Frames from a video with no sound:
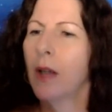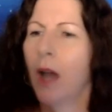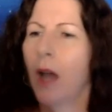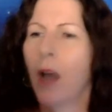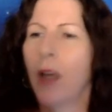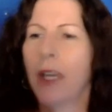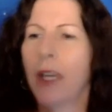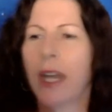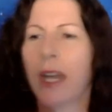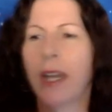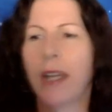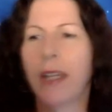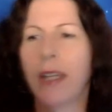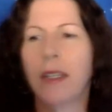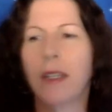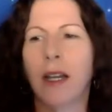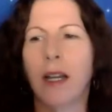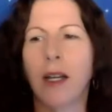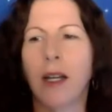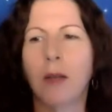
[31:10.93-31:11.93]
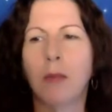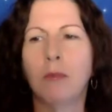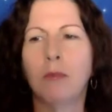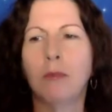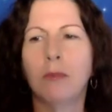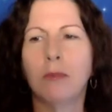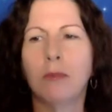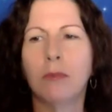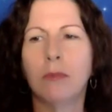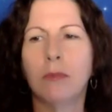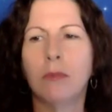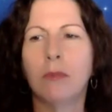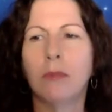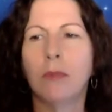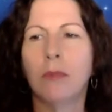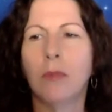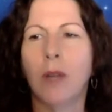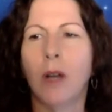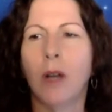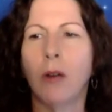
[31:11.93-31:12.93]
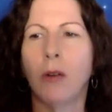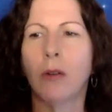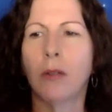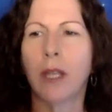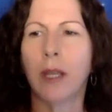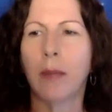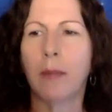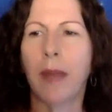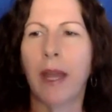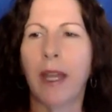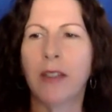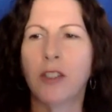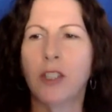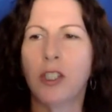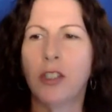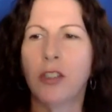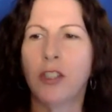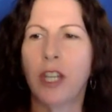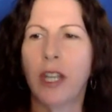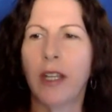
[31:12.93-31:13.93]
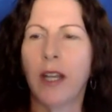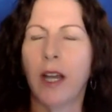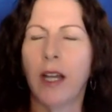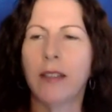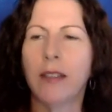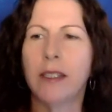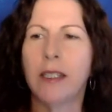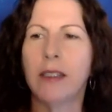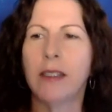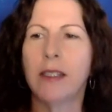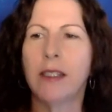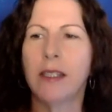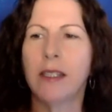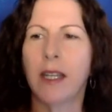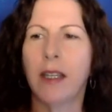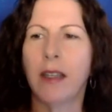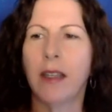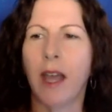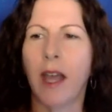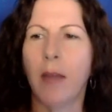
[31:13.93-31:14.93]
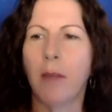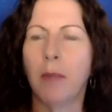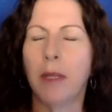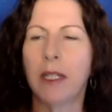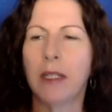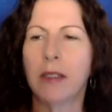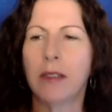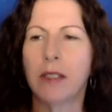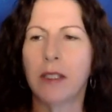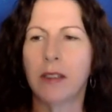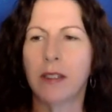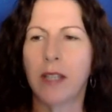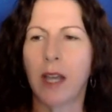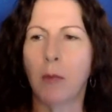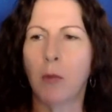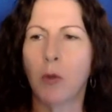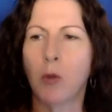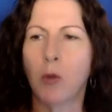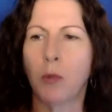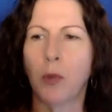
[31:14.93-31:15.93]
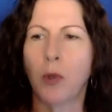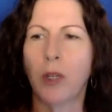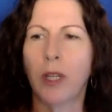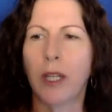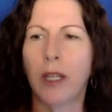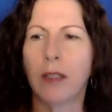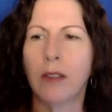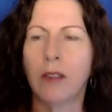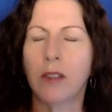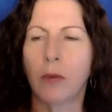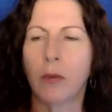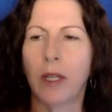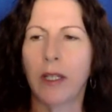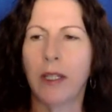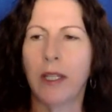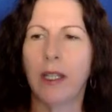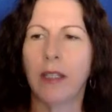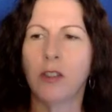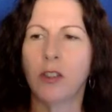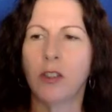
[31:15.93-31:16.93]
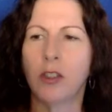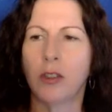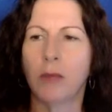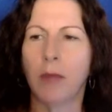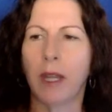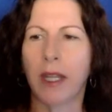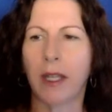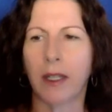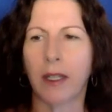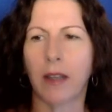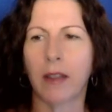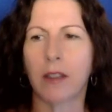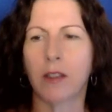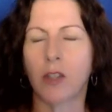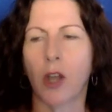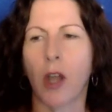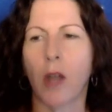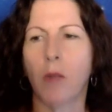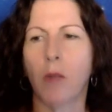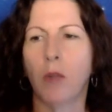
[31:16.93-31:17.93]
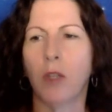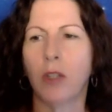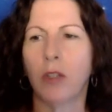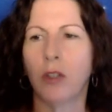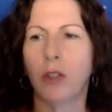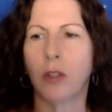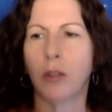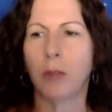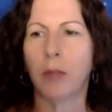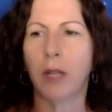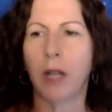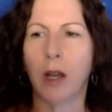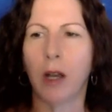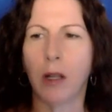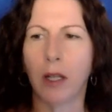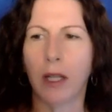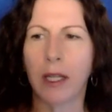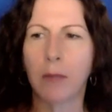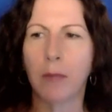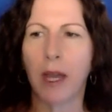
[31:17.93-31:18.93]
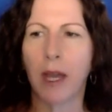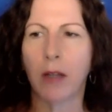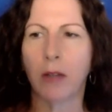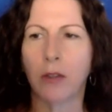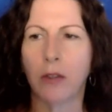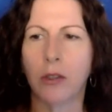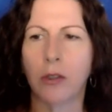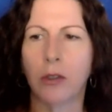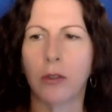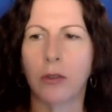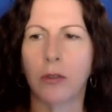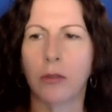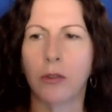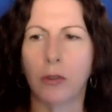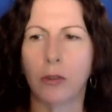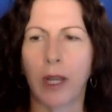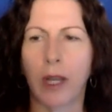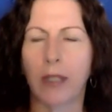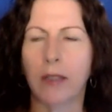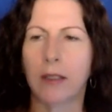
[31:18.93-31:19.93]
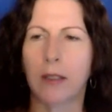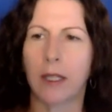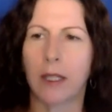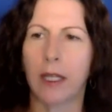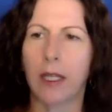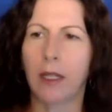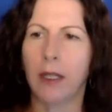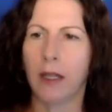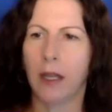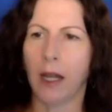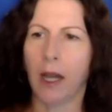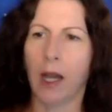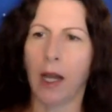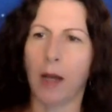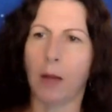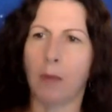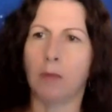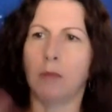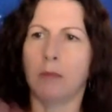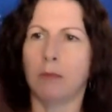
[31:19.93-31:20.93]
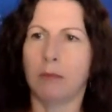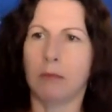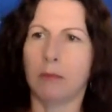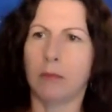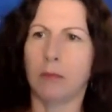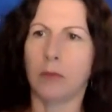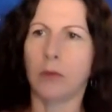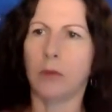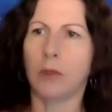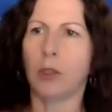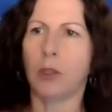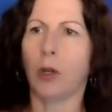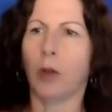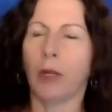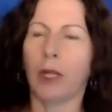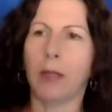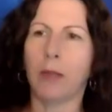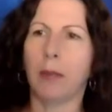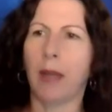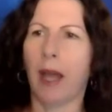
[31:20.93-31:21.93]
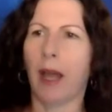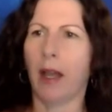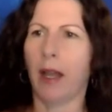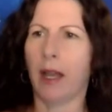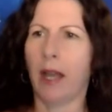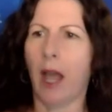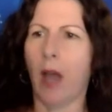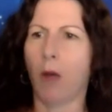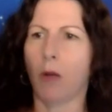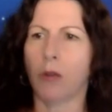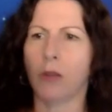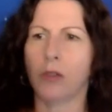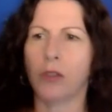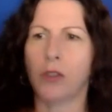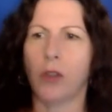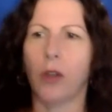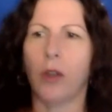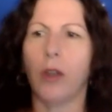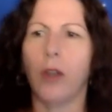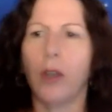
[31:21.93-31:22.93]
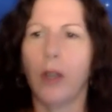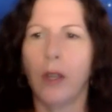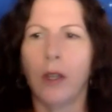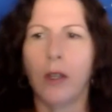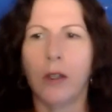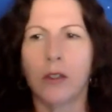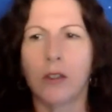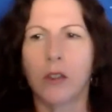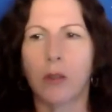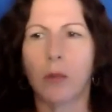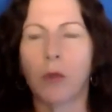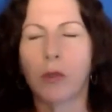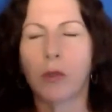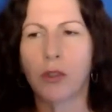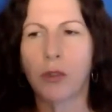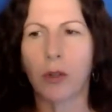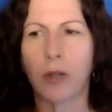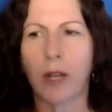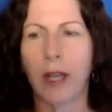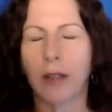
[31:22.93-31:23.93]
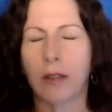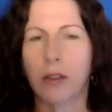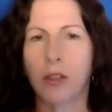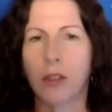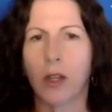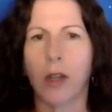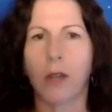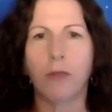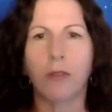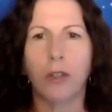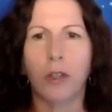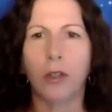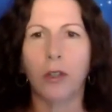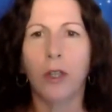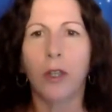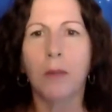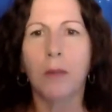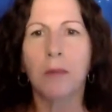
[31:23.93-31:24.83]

Okay, I'll get back to you, Jen. I did see that, but it's a double booking, so I need to make another time with you, but I'll email you directly, in about an hour or so. So we'll sort out a time for you.